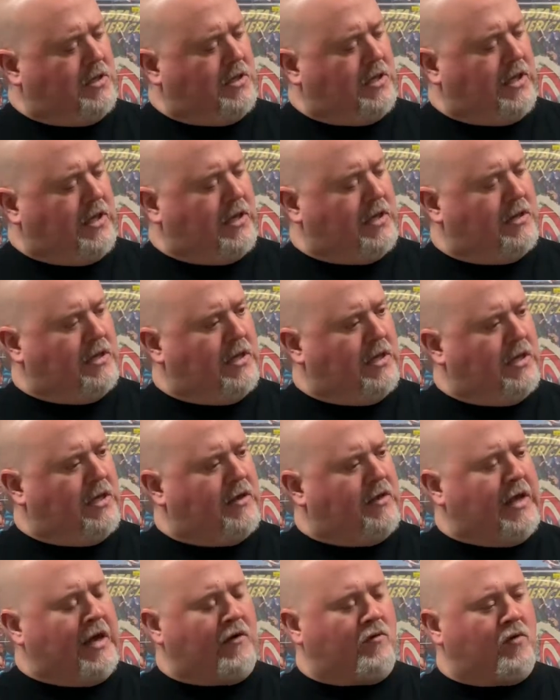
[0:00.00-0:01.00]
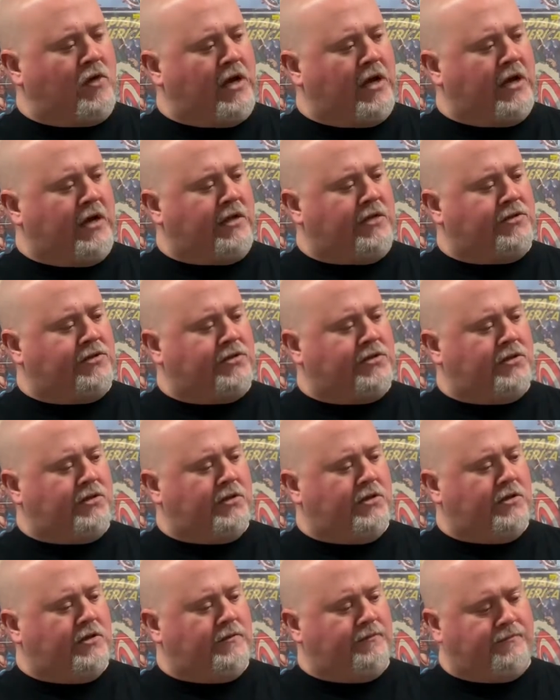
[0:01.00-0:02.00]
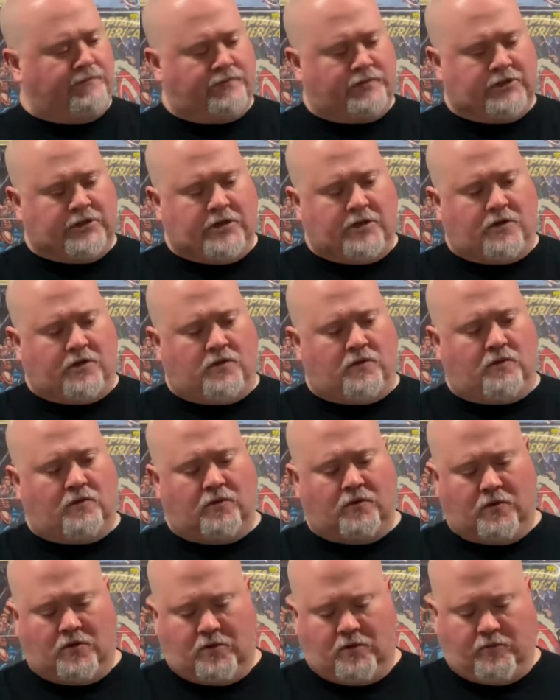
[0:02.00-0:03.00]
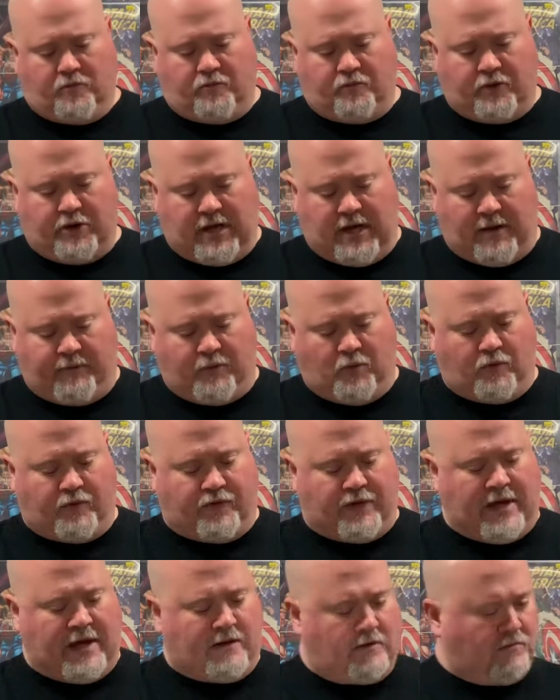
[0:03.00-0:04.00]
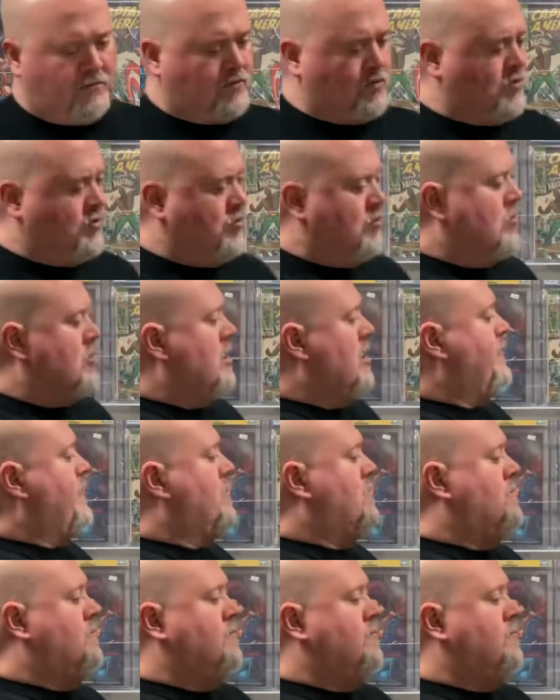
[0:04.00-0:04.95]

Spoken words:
in that range. So, pretty happy with that. Cool cover.